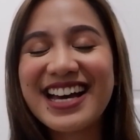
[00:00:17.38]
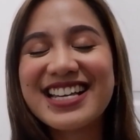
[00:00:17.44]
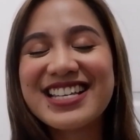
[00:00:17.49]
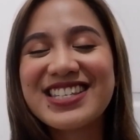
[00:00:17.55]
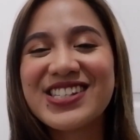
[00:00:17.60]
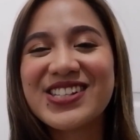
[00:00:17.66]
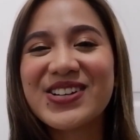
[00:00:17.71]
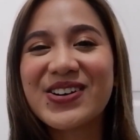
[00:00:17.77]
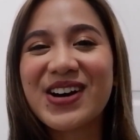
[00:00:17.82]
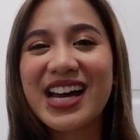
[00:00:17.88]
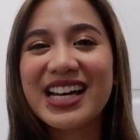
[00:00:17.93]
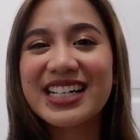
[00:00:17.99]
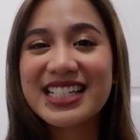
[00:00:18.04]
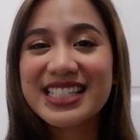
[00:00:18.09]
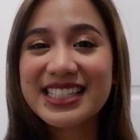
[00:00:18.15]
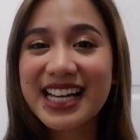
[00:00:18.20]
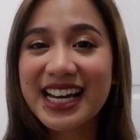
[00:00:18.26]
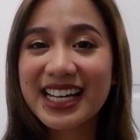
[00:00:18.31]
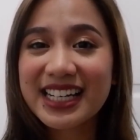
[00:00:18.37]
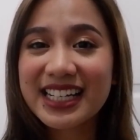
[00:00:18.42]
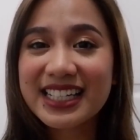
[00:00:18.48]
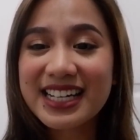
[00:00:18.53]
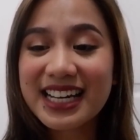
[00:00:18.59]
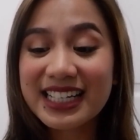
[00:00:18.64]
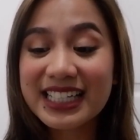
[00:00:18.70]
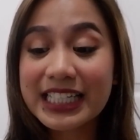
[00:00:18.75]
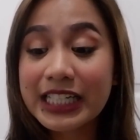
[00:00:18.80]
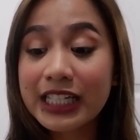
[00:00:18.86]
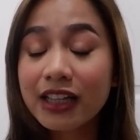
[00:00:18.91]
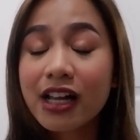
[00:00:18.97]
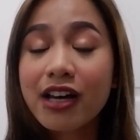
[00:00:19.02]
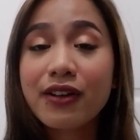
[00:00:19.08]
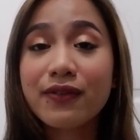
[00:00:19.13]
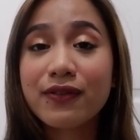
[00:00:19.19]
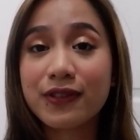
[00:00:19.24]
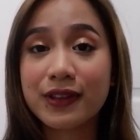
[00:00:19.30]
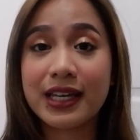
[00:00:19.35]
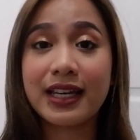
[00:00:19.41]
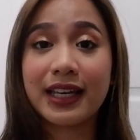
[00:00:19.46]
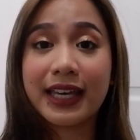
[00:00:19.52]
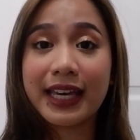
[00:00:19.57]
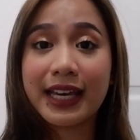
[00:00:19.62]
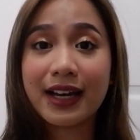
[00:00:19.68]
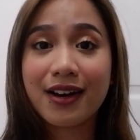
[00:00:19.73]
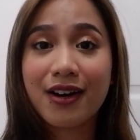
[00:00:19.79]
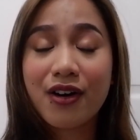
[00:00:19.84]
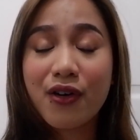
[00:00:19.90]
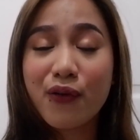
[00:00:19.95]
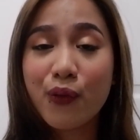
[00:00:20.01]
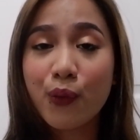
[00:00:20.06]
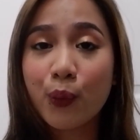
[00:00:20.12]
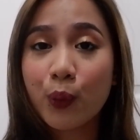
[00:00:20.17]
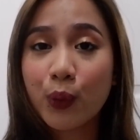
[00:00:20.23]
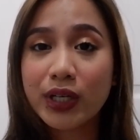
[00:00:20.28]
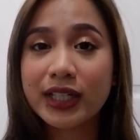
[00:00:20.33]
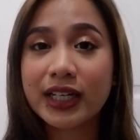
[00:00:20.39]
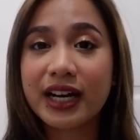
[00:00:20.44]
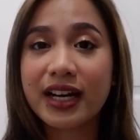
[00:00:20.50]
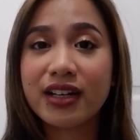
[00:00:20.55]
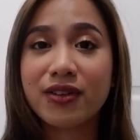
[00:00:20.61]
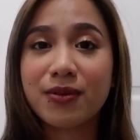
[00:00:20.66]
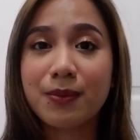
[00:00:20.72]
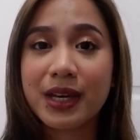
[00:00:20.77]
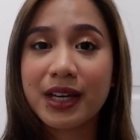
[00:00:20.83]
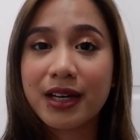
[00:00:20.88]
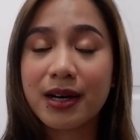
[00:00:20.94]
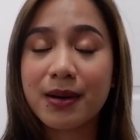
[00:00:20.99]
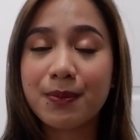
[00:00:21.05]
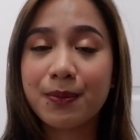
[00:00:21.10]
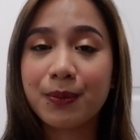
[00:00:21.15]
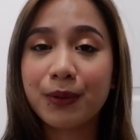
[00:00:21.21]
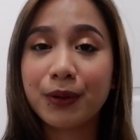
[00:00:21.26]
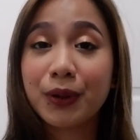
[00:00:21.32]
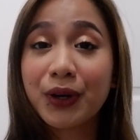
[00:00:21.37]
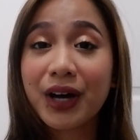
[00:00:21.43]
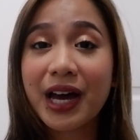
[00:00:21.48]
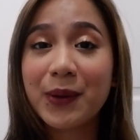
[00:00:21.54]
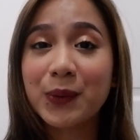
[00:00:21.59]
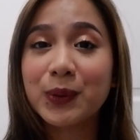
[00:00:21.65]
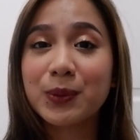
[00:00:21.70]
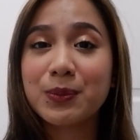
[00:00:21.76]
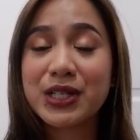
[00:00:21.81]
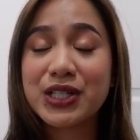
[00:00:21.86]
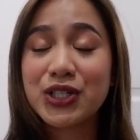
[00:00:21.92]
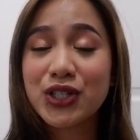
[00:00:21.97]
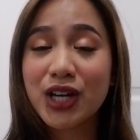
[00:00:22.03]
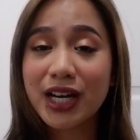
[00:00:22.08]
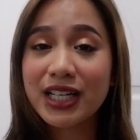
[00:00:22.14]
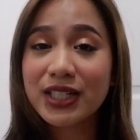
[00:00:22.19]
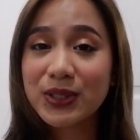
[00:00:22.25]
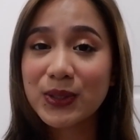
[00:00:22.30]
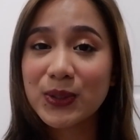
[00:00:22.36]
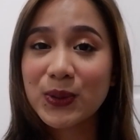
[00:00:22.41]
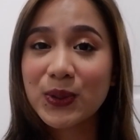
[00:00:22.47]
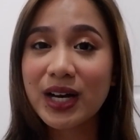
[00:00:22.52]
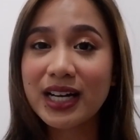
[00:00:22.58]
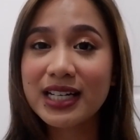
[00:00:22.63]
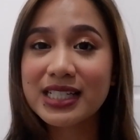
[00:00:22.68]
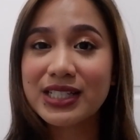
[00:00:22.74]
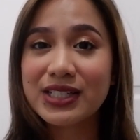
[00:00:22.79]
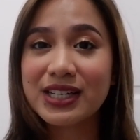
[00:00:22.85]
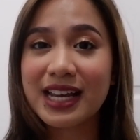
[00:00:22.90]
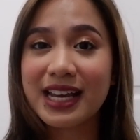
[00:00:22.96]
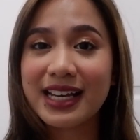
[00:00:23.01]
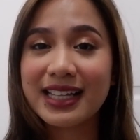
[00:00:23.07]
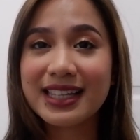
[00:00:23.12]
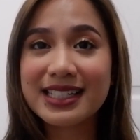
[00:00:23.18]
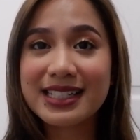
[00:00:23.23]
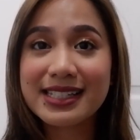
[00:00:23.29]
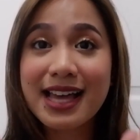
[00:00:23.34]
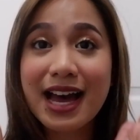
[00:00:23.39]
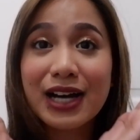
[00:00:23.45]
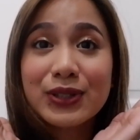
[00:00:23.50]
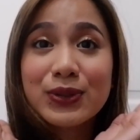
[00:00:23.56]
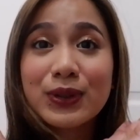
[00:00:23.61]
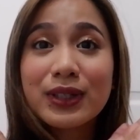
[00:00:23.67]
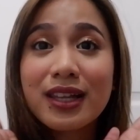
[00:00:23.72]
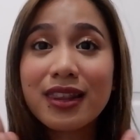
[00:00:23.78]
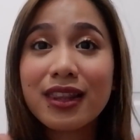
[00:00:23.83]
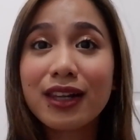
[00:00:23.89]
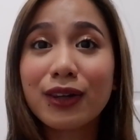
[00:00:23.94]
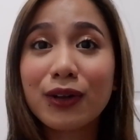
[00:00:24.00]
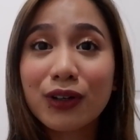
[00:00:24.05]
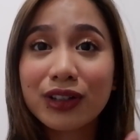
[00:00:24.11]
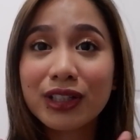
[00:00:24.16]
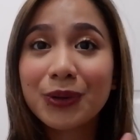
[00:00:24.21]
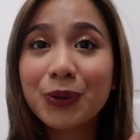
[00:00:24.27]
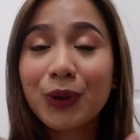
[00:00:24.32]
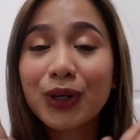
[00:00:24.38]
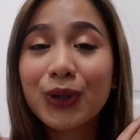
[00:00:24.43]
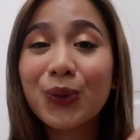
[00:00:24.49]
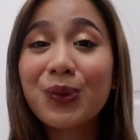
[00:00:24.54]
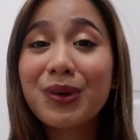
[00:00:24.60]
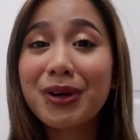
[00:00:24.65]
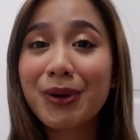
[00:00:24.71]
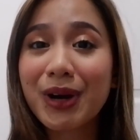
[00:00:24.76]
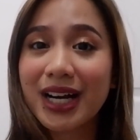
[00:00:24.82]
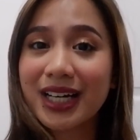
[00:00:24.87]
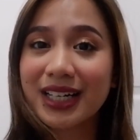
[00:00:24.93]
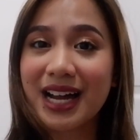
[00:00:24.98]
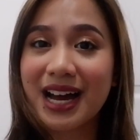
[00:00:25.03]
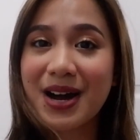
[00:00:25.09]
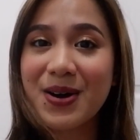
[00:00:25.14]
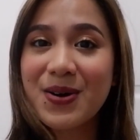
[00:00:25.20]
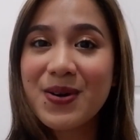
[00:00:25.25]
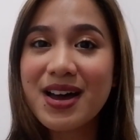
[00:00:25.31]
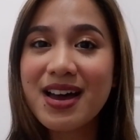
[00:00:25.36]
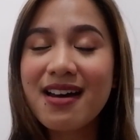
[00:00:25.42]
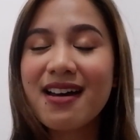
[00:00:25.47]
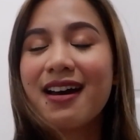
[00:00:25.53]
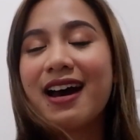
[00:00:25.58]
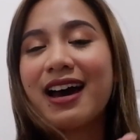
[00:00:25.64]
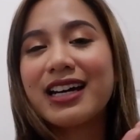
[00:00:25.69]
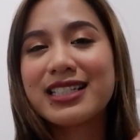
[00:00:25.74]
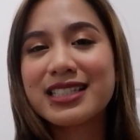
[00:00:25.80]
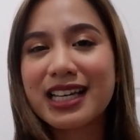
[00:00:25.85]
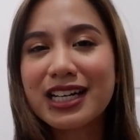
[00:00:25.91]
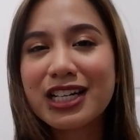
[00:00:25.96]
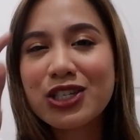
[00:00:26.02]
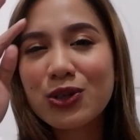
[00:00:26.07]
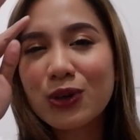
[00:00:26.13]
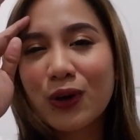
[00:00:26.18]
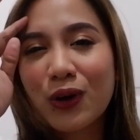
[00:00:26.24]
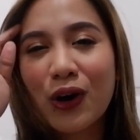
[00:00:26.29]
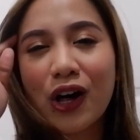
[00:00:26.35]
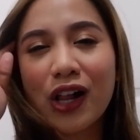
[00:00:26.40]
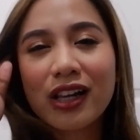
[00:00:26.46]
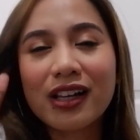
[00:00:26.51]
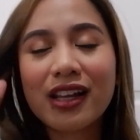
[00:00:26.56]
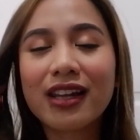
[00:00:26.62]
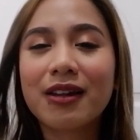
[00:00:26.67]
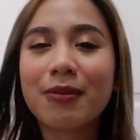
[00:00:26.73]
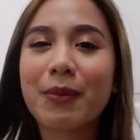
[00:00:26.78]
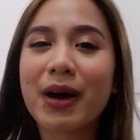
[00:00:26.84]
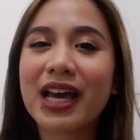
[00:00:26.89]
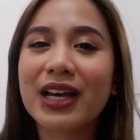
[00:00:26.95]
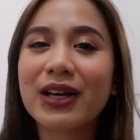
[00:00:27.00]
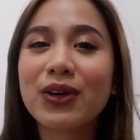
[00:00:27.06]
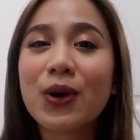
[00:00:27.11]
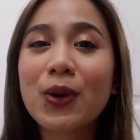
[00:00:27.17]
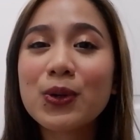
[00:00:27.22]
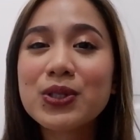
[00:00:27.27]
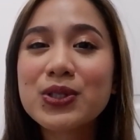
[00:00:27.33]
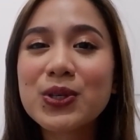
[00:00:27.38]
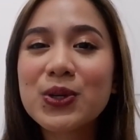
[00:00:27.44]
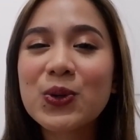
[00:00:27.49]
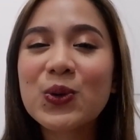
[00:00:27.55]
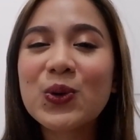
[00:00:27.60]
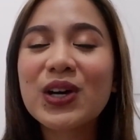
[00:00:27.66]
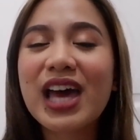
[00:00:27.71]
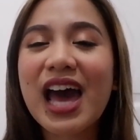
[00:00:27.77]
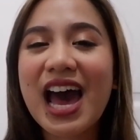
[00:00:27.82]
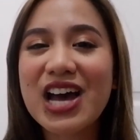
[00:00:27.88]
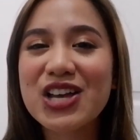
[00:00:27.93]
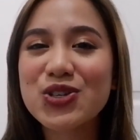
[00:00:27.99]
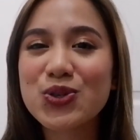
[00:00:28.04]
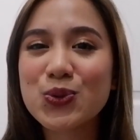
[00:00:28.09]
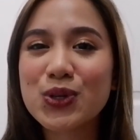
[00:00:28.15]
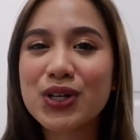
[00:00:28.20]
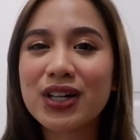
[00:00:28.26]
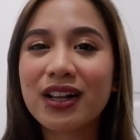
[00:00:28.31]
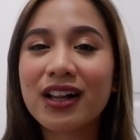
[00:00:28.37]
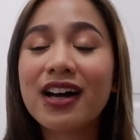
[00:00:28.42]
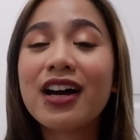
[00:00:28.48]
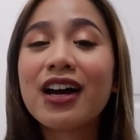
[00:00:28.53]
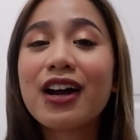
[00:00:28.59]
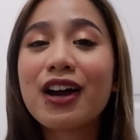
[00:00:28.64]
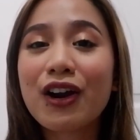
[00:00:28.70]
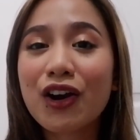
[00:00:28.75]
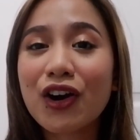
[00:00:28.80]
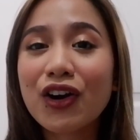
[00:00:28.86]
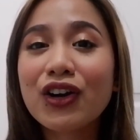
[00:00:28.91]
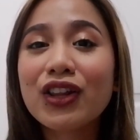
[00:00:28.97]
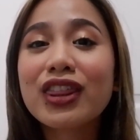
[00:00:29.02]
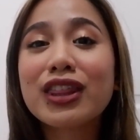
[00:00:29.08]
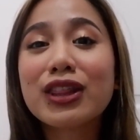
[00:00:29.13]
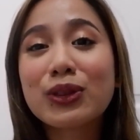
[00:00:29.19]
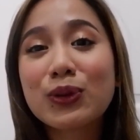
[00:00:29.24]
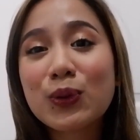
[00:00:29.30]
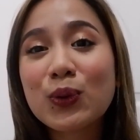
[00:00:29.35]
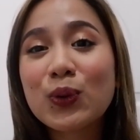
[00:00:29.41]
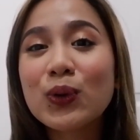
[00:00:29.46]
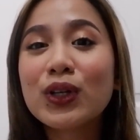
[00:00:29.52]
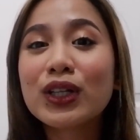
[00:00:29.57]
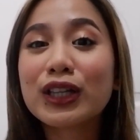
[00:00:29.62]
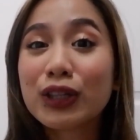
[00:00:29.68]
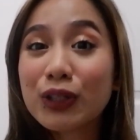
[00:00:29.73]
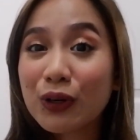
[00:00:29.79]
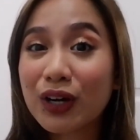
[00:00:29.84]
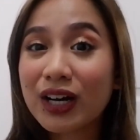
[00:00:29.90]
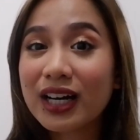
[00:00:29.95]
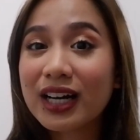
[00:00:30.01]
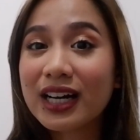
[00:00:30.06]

So I did a lot of thinking of what kind of makeup look I will be sharing to you guys today. This is actually the look that we're doing right now. I decided to call it my go-to casual Earth-Nude Look,